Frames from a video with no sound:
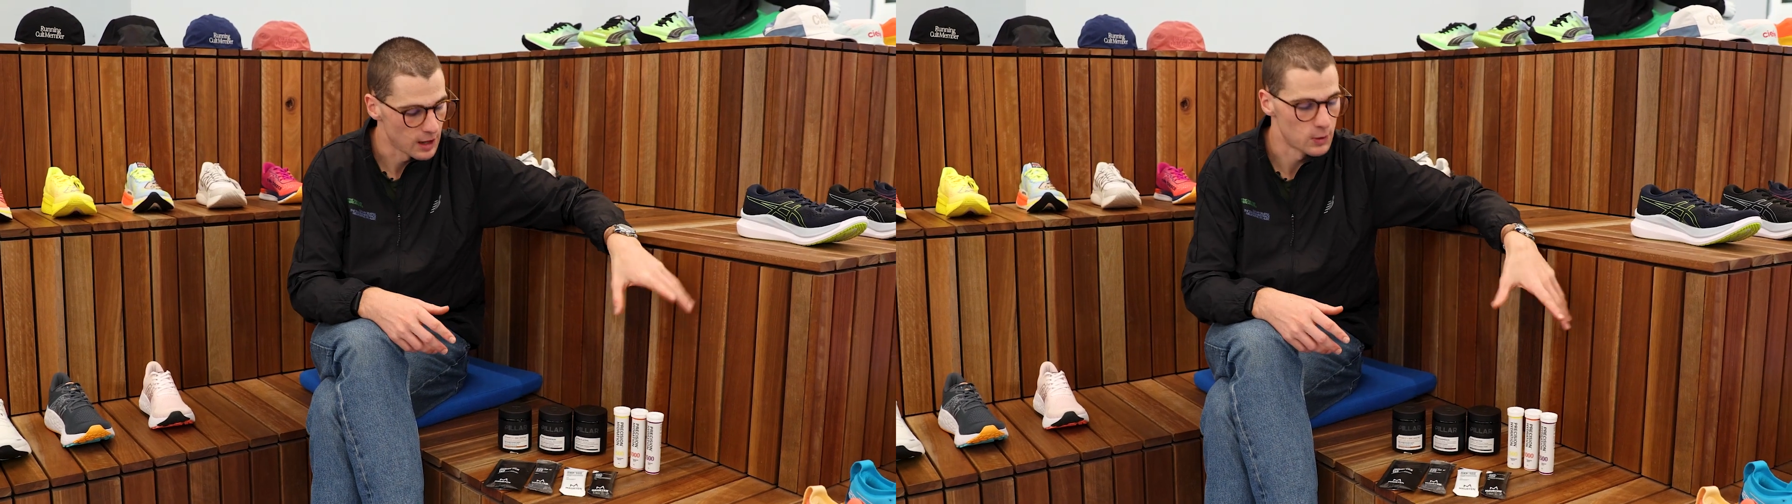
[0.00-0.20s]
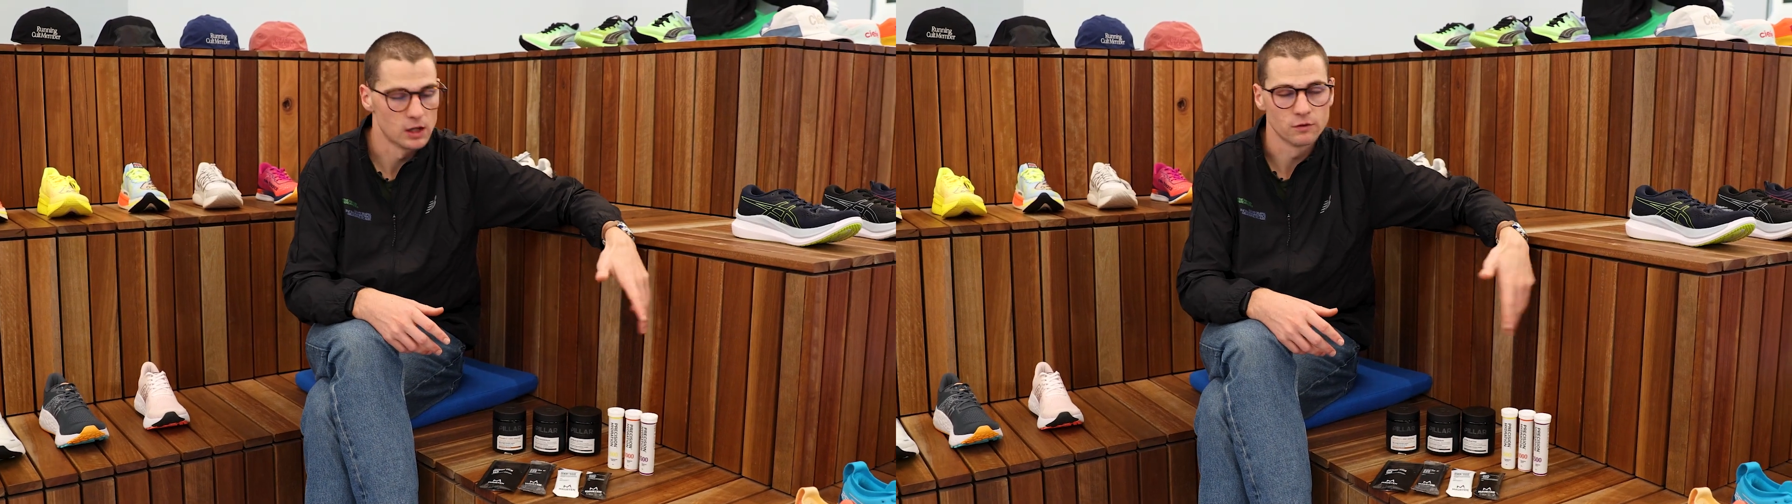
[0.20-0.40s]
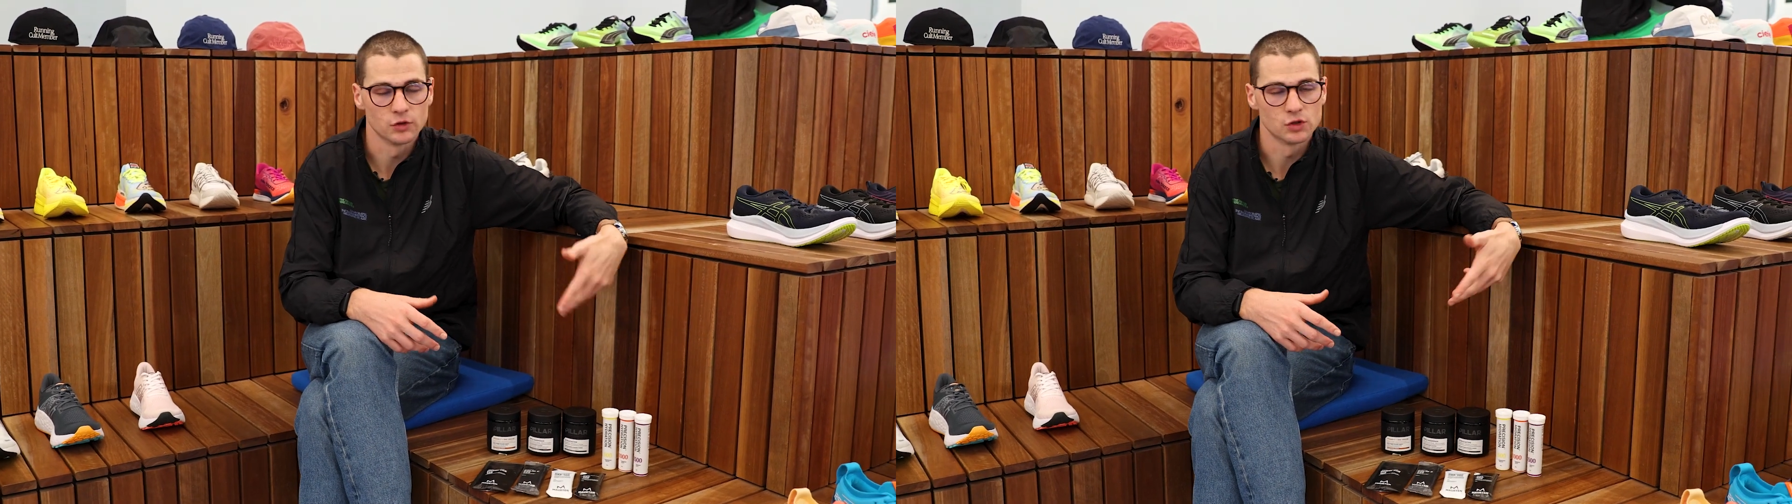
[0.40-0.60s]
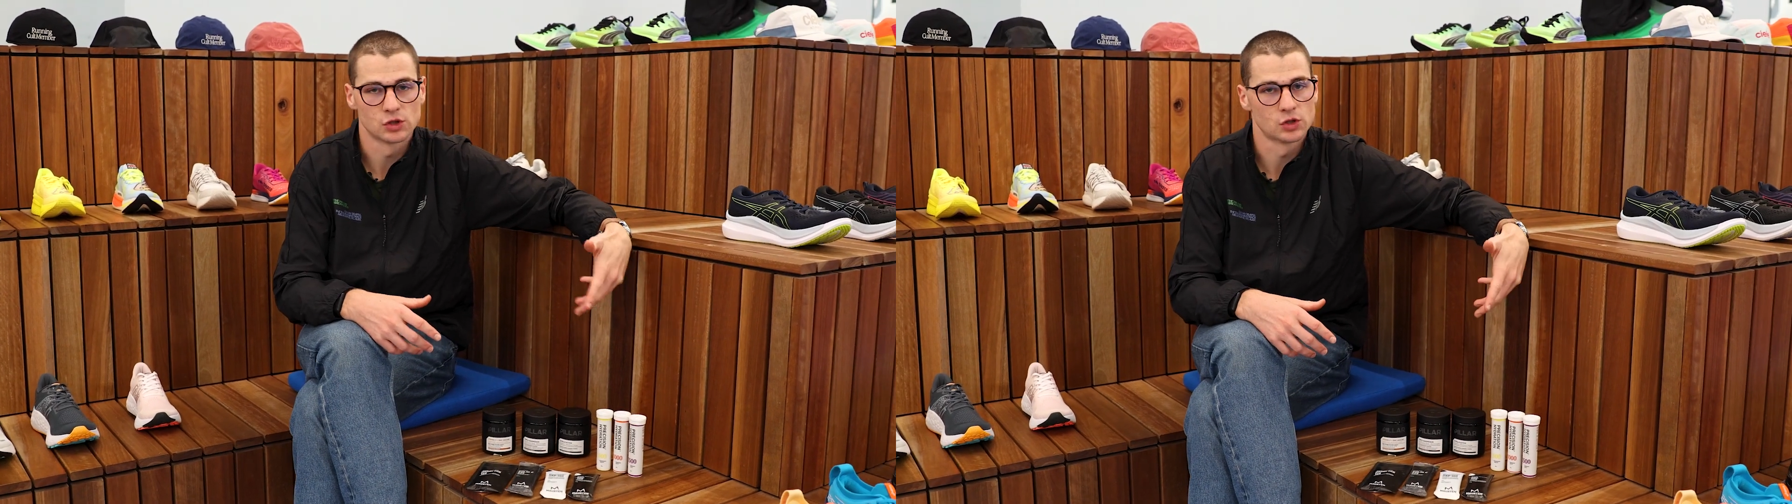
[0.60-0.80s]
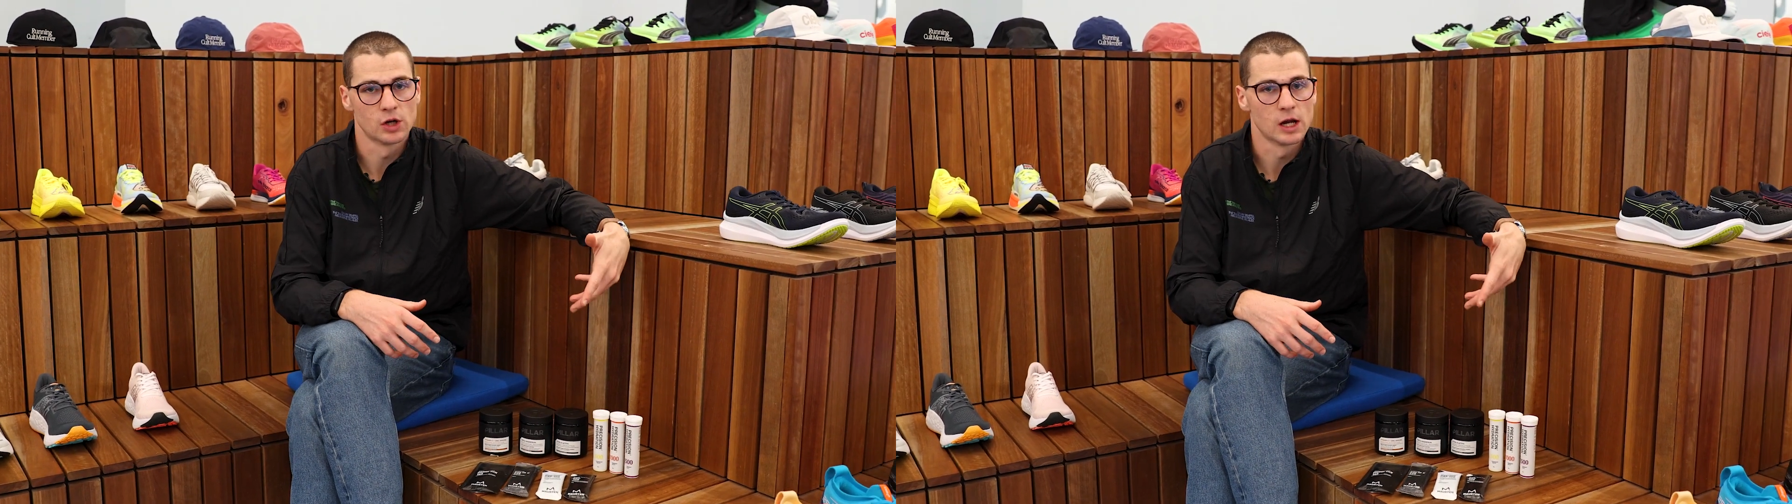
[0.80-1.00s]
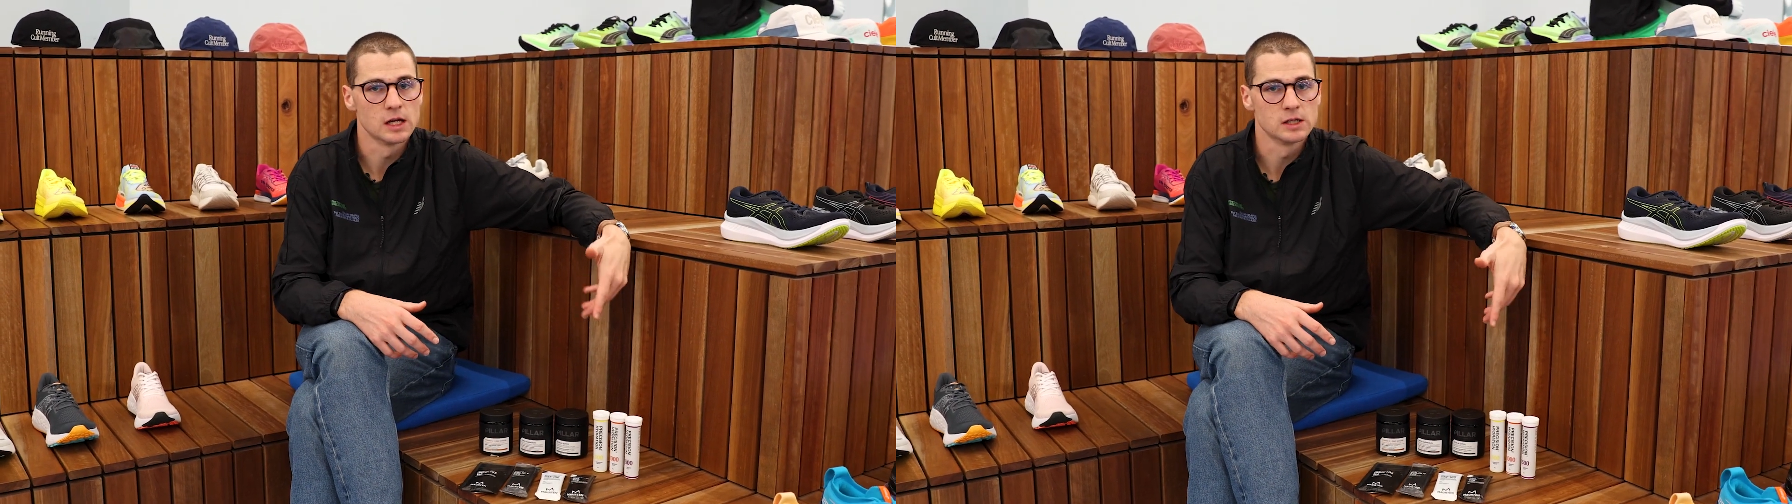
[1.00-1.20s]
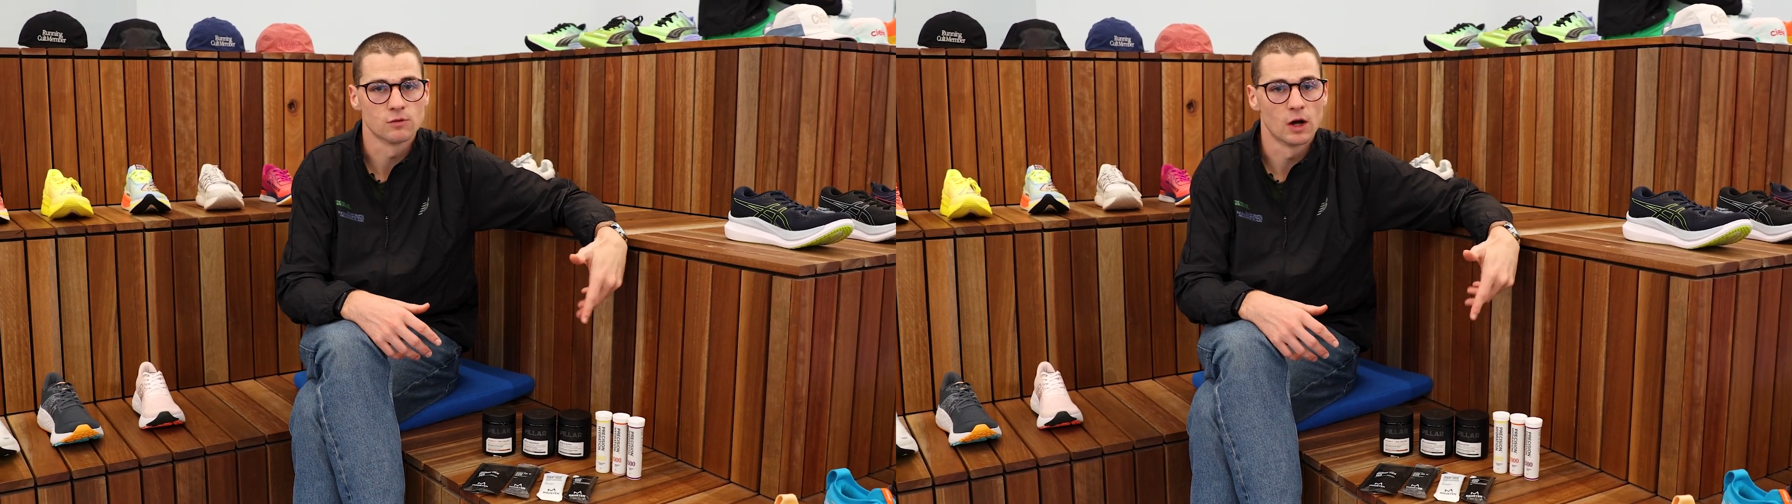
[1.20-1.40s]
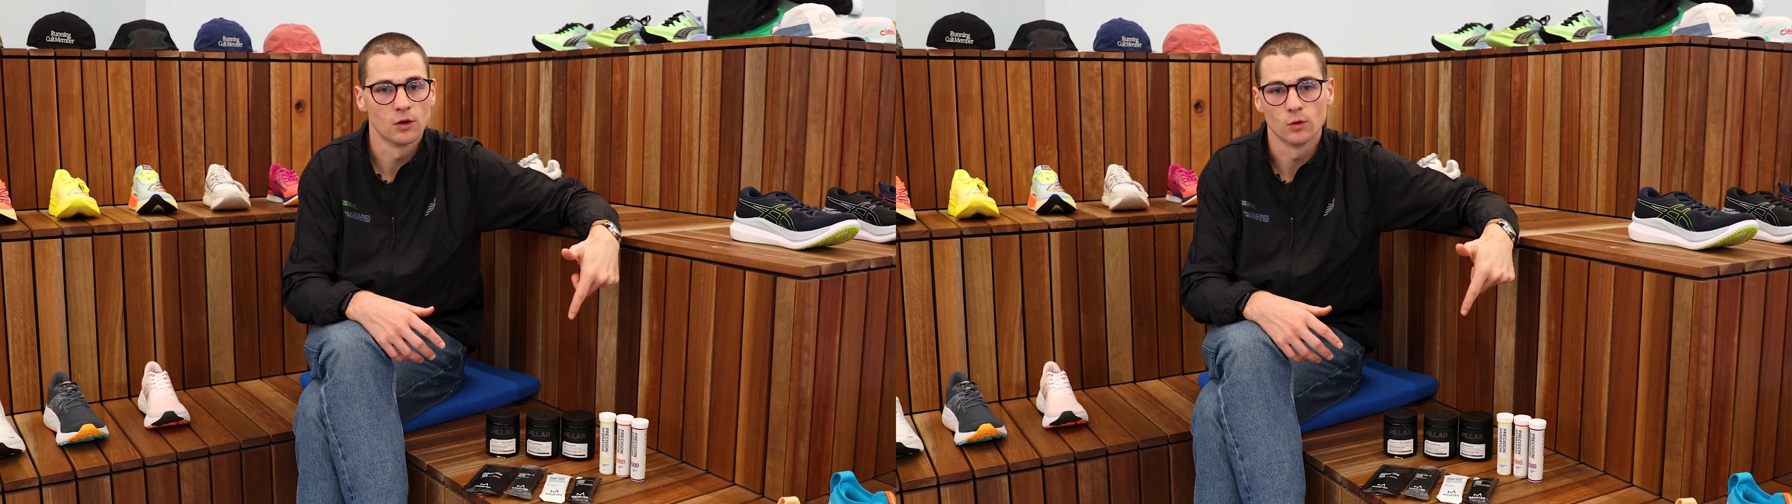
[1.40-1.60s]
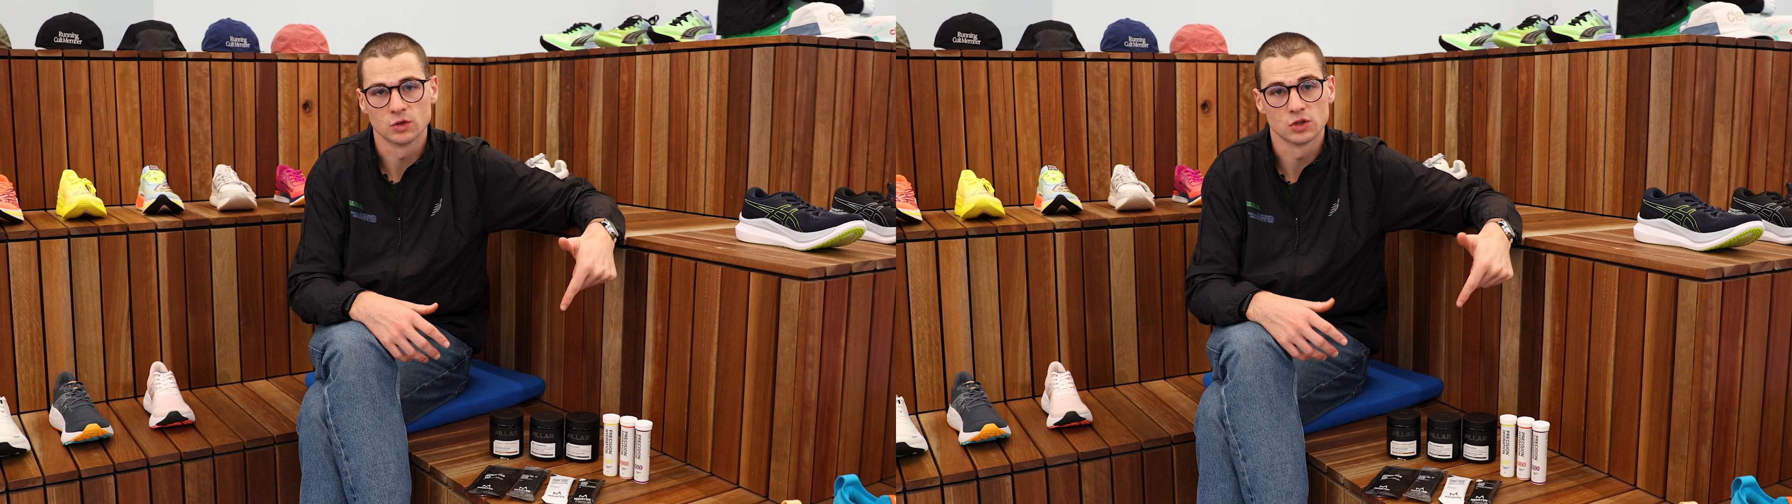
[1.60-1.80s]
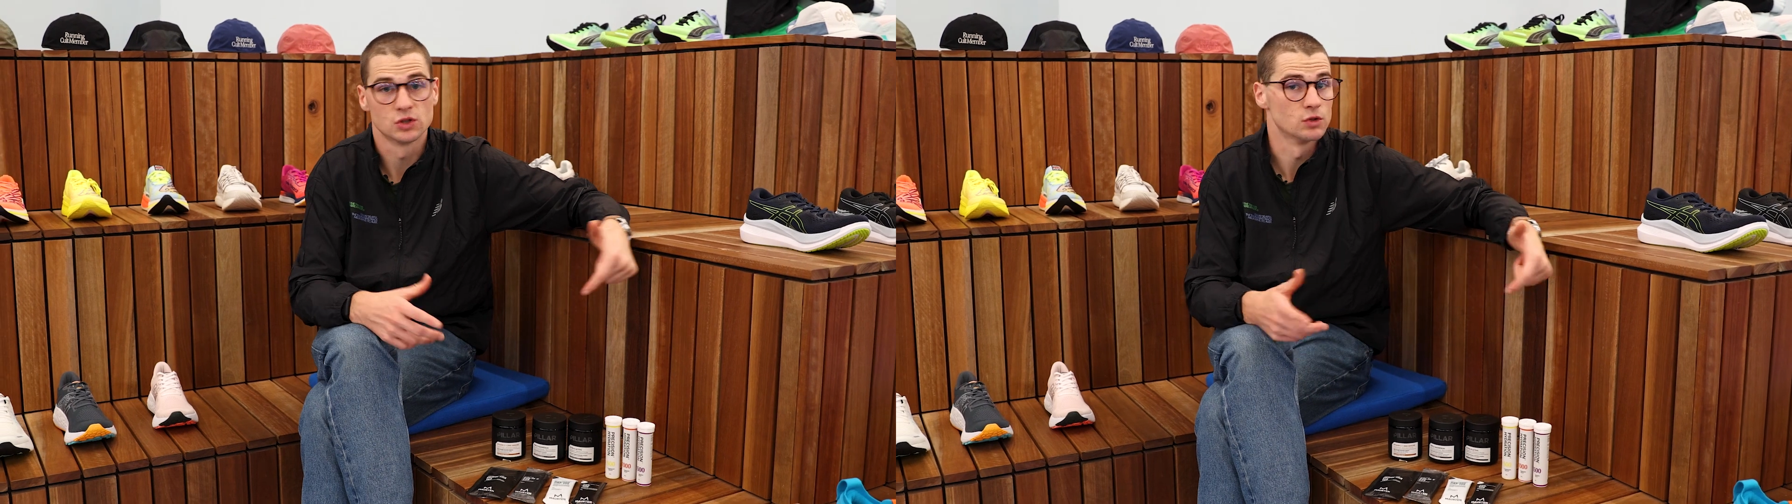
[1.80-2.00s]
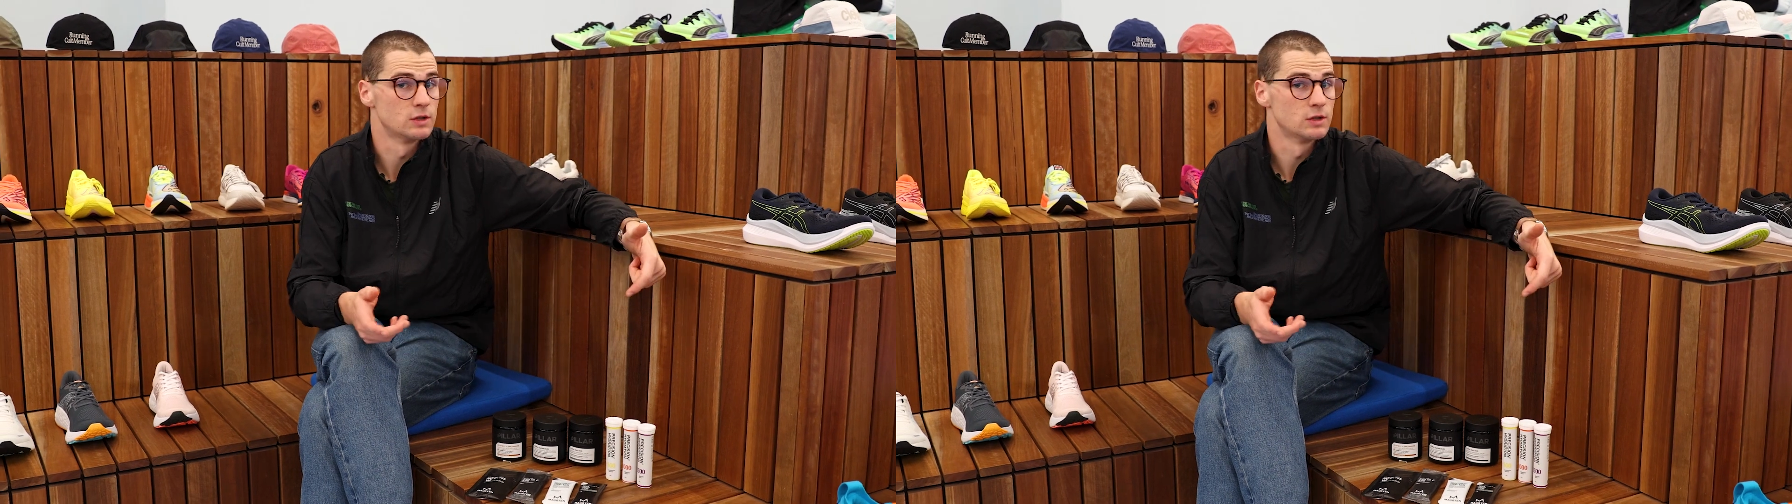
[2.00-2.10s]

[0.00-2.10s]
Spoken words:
And then if you're just on an easy run or just your